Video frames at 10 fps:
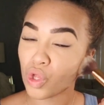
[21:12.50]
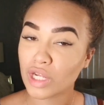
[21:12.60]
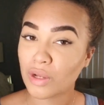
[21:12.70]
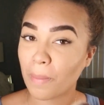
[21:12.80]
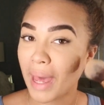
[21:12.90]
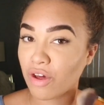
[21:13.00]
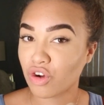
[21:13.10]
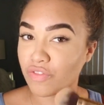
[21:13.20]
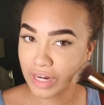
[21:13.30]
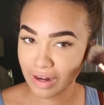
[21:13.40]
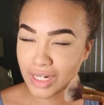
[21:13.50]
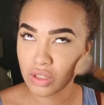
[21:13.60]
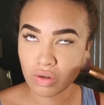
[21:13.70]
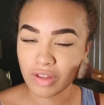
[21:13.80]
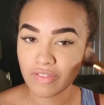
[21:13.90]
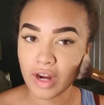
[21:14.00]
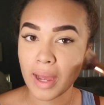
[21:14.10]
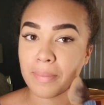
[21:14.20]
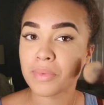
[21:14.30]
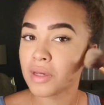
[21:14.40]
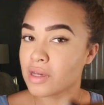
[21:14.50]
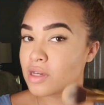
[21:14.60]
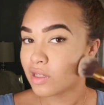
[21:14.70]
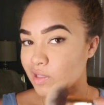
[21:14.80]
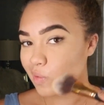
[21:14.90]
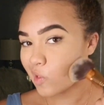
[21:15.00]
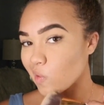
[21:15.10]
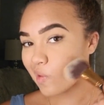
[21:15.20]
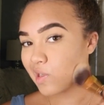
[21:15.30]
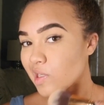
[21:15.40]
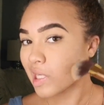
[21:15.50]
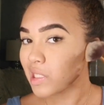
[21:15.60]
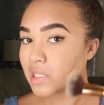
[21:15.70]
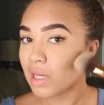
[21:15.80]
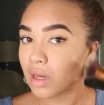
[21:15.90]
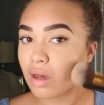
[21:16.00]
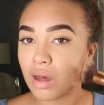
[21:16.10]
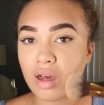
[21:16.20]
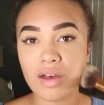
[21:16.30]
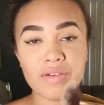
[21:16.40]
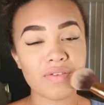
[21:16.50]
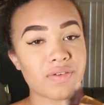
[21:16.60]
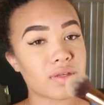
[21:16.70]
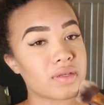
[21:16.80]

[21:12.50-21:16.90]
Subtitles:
little powder over here. I totally forgot. So we're just going to dust that off.